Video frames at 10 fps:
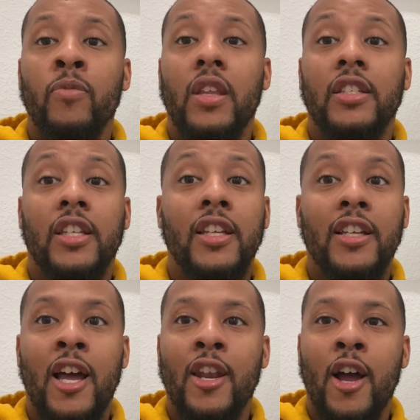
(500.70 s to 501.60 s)
It's getting
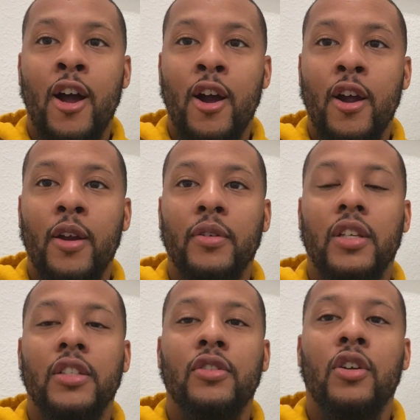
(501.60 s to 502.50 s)
kind of hard
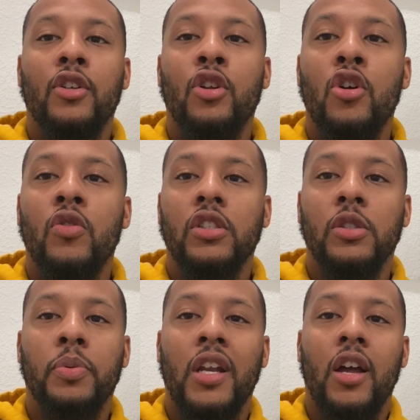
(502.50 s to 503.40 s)
because, you know, you don't want to
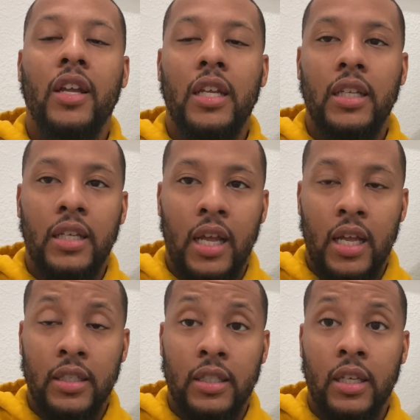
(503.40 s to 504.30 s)
just put out any
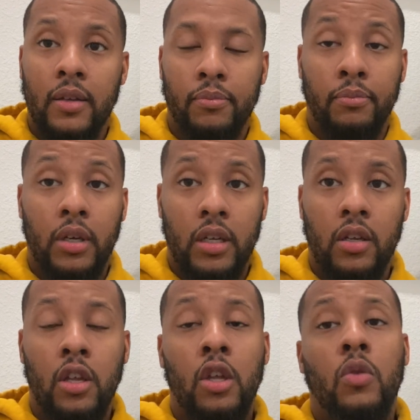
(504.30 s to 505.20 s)
content,
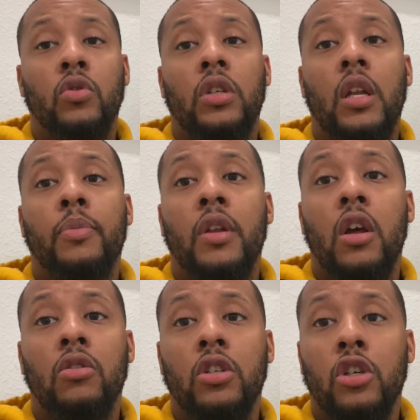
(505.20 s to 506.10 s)
but we're trying to put
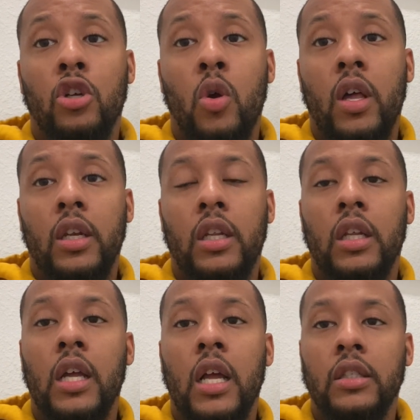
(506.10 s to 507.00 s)
out good quality
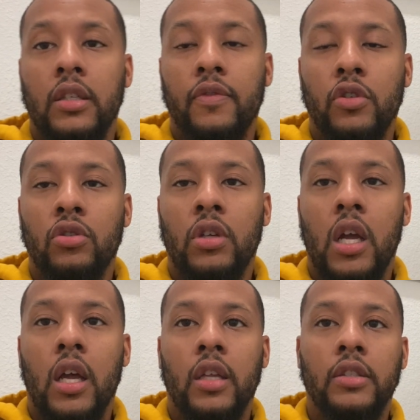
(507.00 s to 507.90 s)
content for you
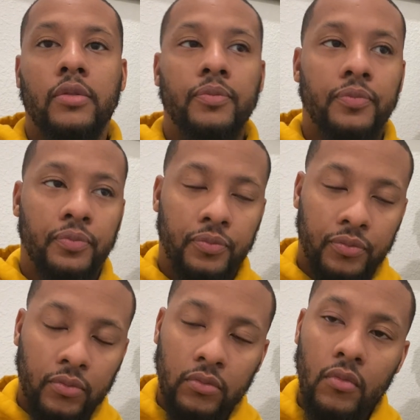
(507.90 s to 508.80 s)
guys.
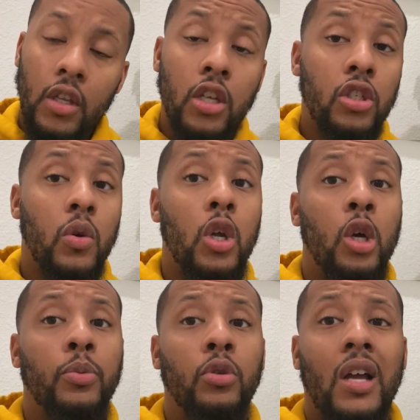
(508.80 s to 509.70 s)
So we
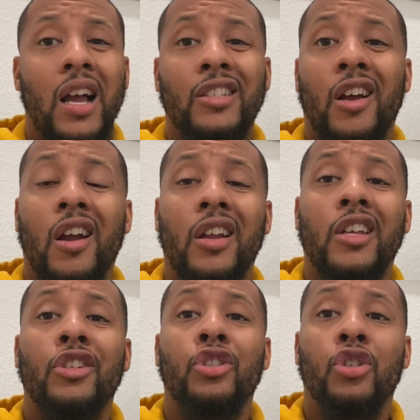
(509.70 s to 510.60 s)
hope you guys are
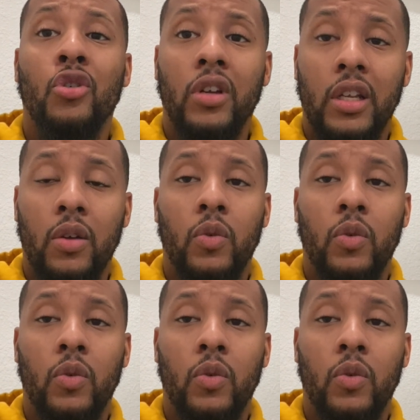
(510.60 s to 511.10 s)
enjoying it.